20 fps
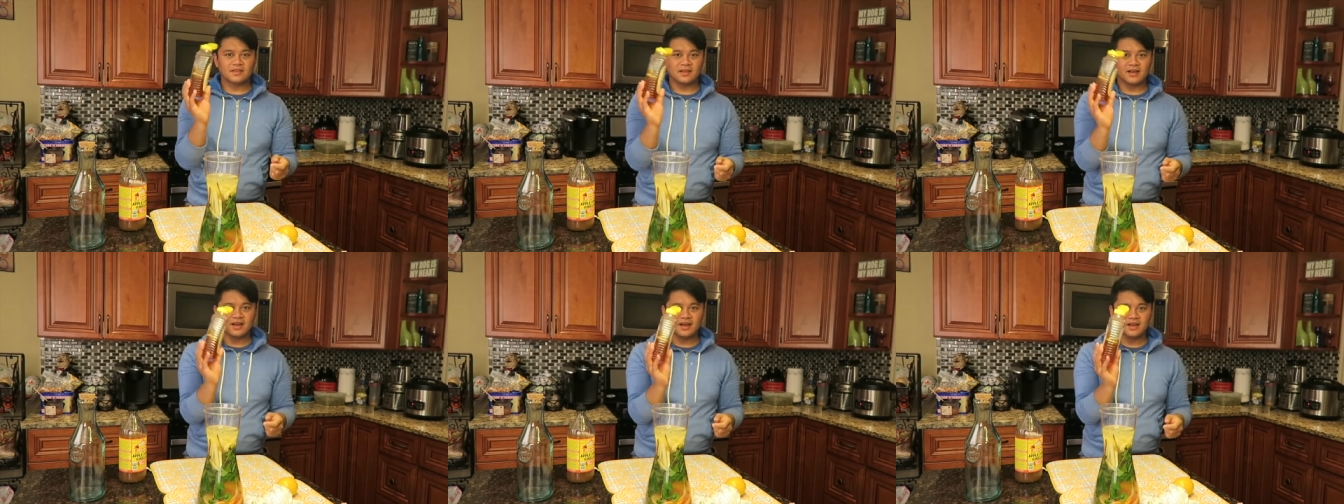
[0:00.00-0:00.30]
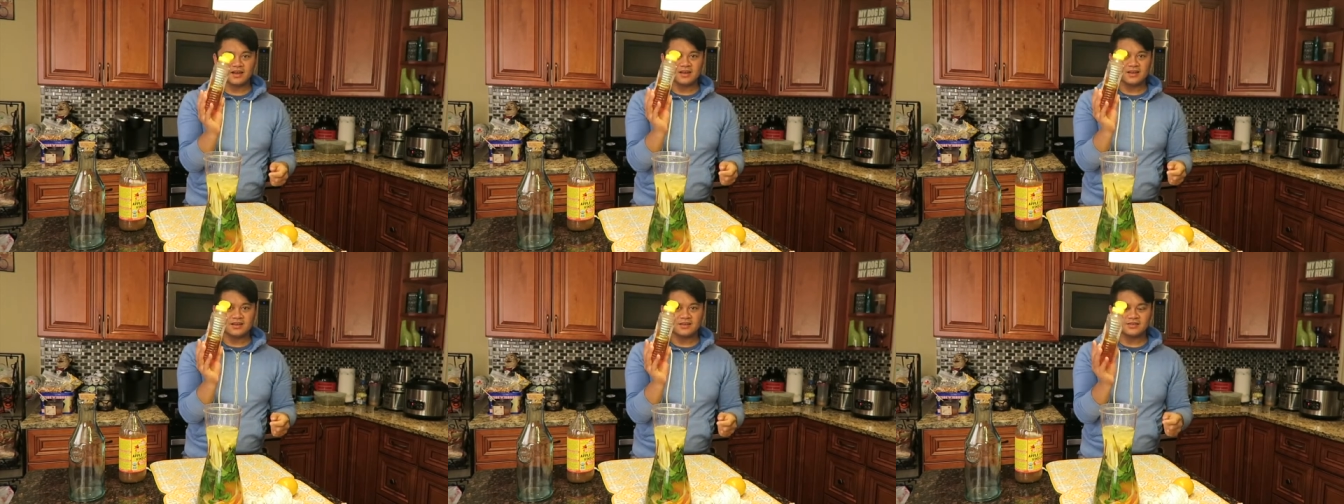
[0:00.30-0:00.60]

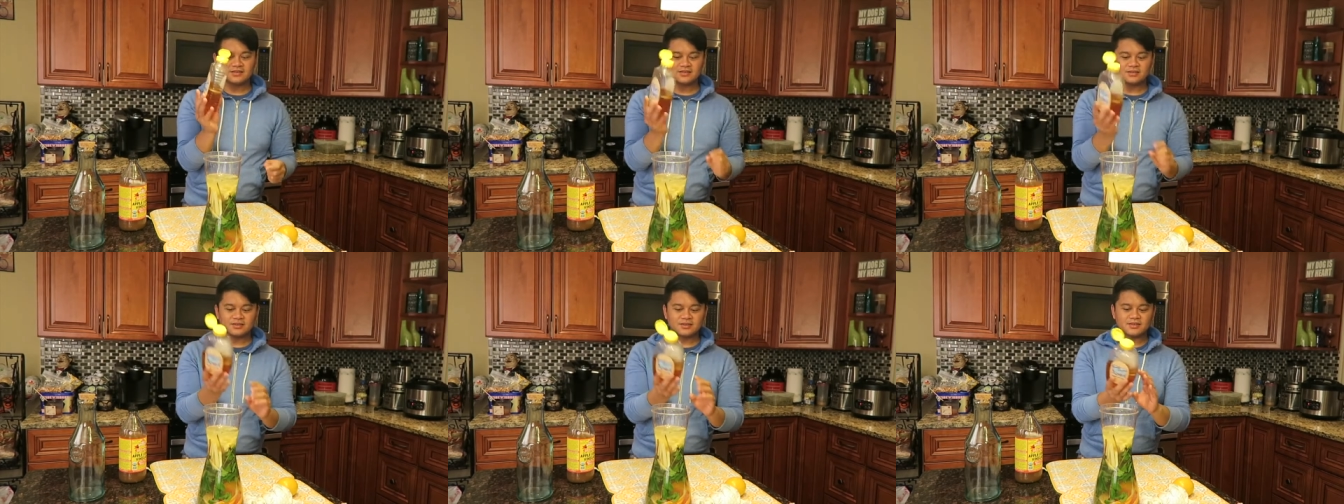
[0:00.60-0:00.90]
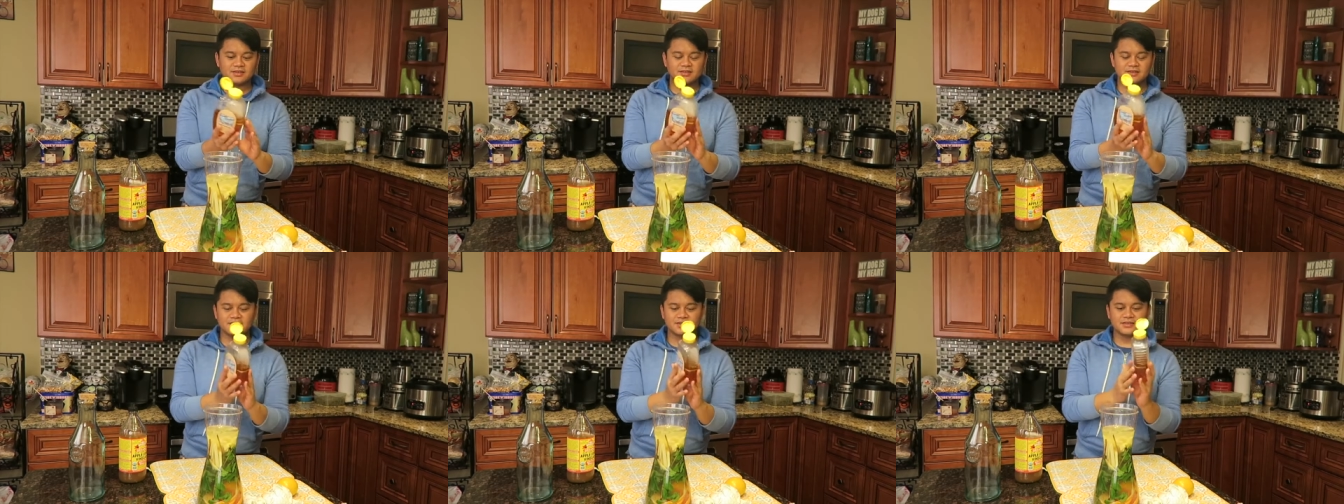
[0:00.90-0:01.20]
honey into
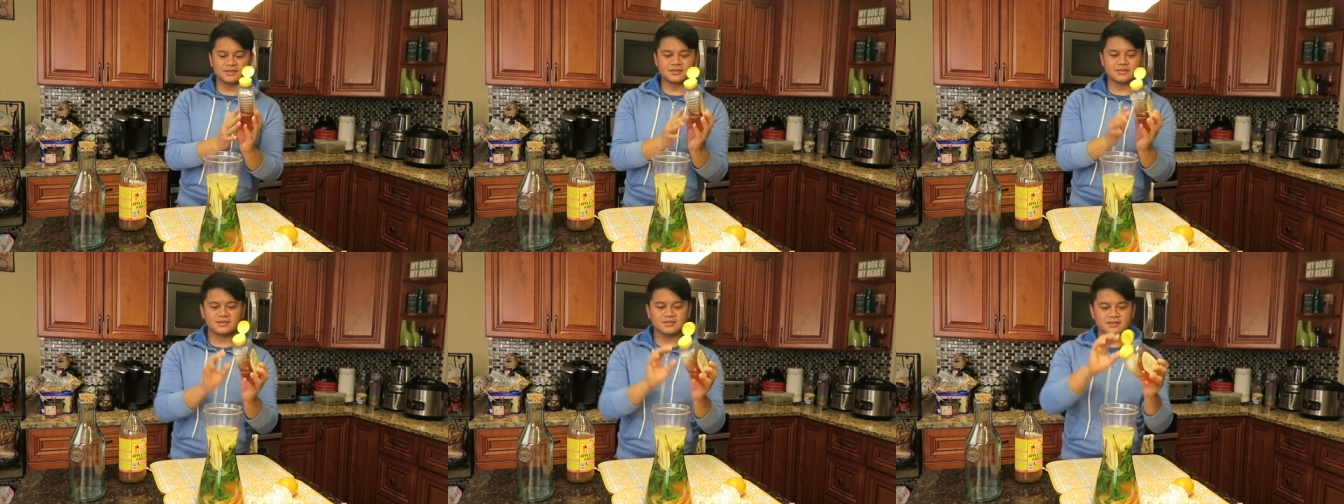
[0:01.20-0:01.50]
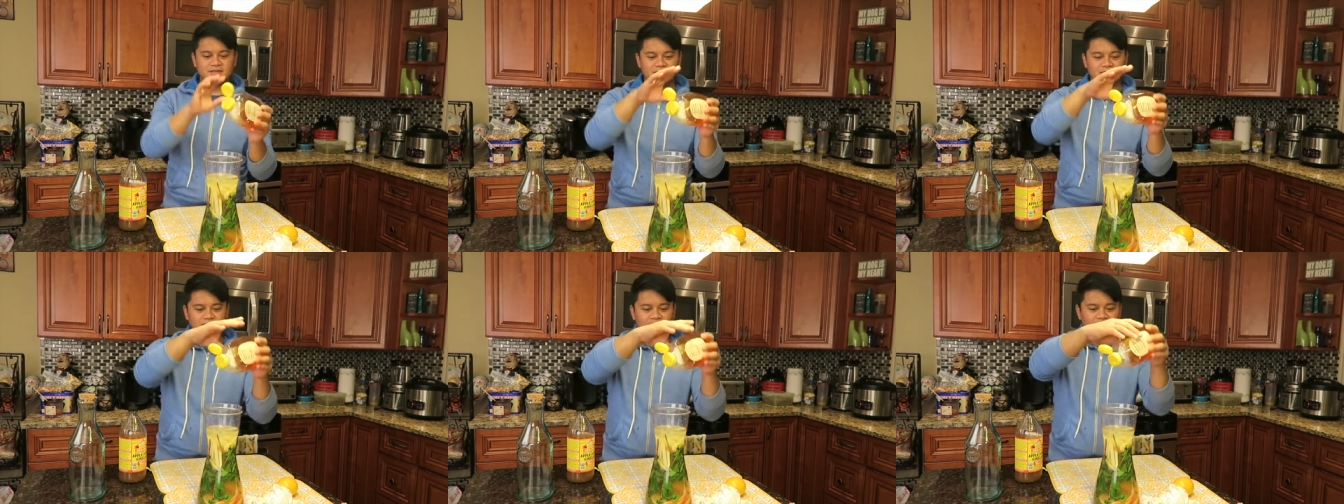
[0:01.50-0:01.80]
this.
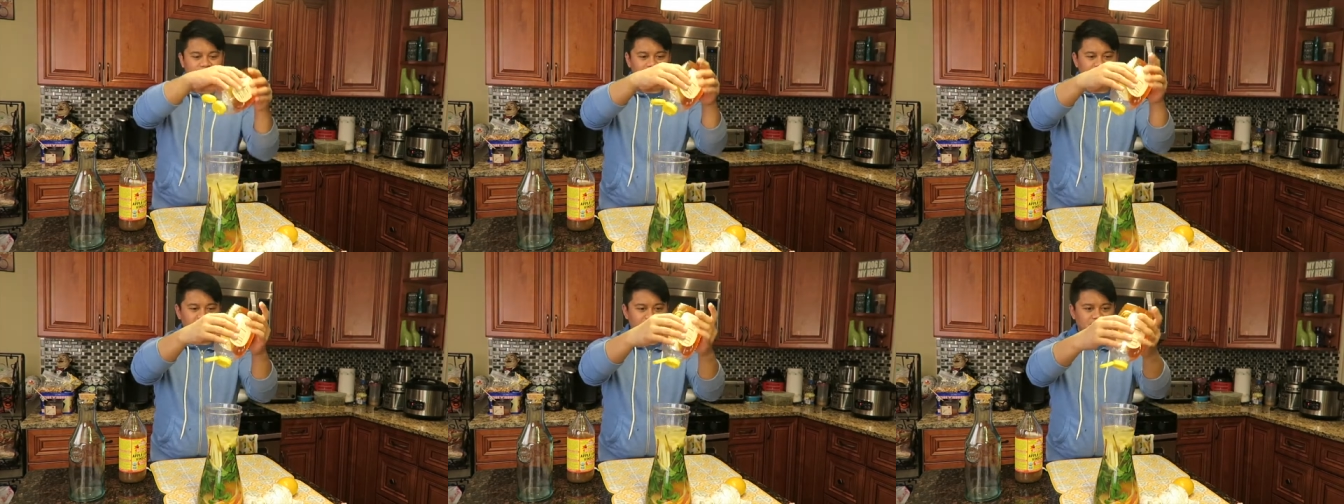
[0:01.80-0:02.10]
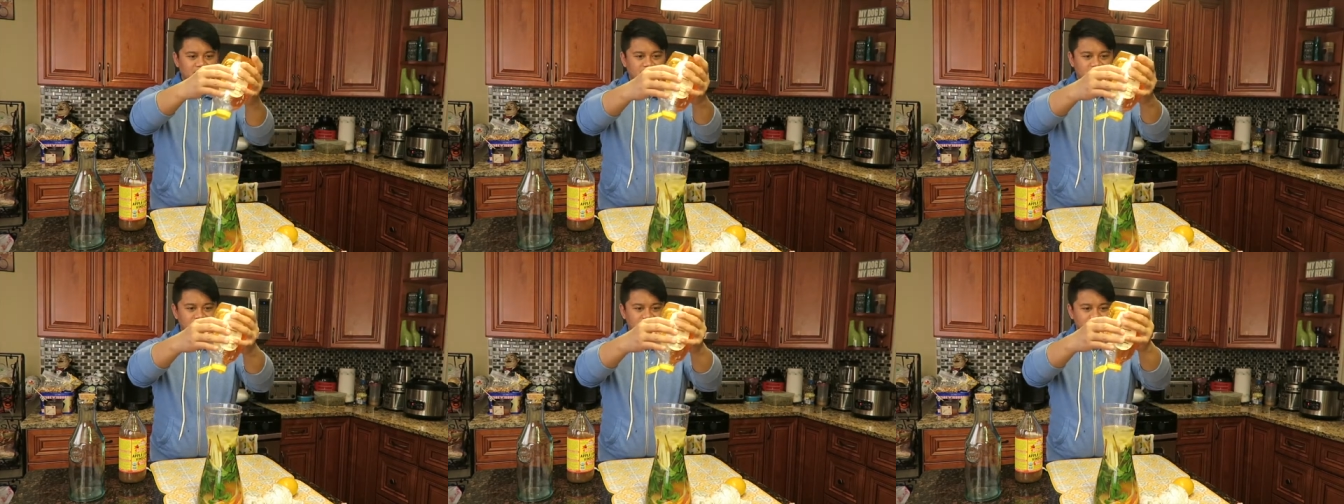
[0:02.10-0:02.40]

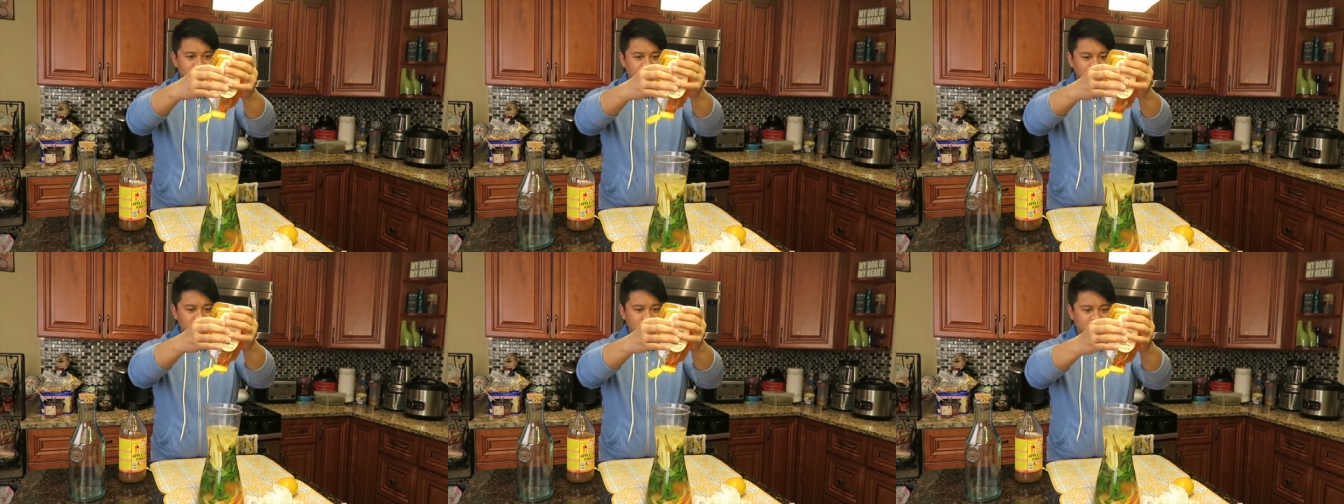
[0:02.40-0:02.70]
So we're